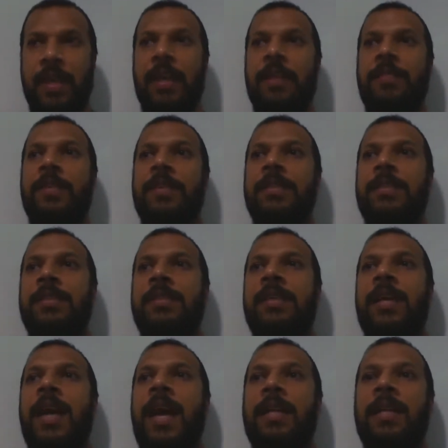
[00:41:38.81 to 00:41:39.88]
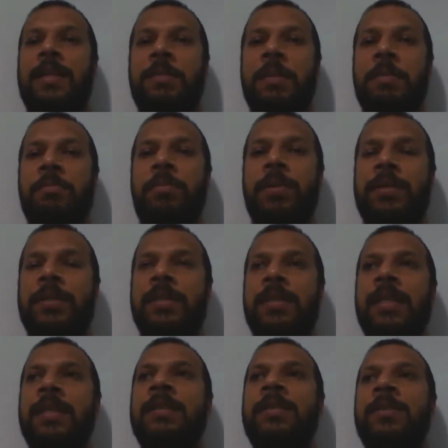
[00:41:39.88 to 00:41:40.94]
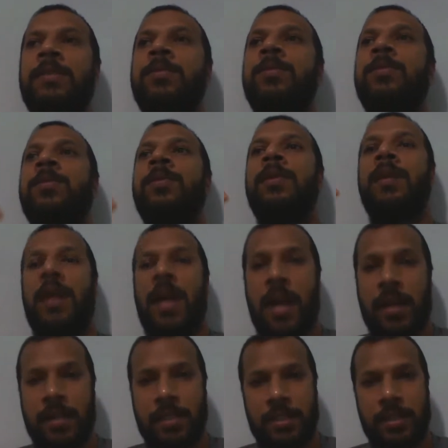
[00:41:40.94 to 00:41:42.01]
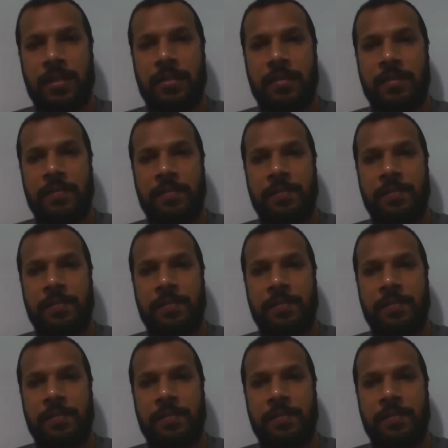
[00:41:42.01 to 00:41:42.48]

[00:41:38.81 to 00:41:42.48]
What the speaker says: if it cannot be put into action.